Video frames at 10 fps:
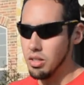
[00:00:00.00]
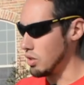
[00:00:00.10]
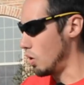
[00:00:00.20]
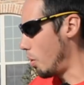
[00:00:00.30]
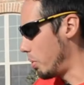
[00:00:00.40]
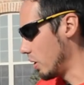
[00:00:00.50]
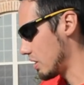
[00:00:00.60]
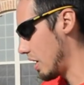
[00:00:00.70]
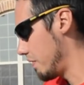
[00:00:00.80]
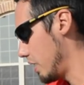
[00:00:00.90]
So I'll
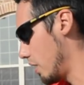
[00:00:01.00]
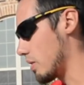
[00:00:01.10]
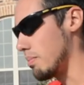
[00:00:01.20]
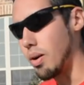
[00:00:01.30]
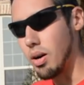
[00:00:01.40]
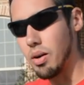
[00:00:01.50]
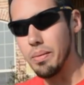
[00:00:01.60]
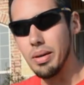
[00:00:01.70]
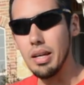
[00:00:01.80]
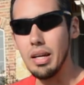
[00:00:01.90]
post that video tomorrow
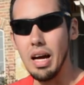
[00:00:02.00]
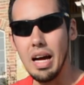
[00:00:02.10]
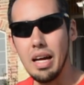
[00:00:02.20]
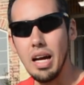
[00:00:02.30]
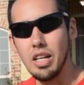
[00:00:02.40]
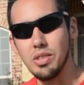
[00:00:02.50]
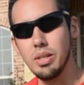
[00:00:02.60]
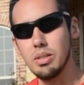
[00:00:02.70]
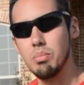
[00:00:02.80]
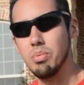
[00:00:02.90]
when I actually use the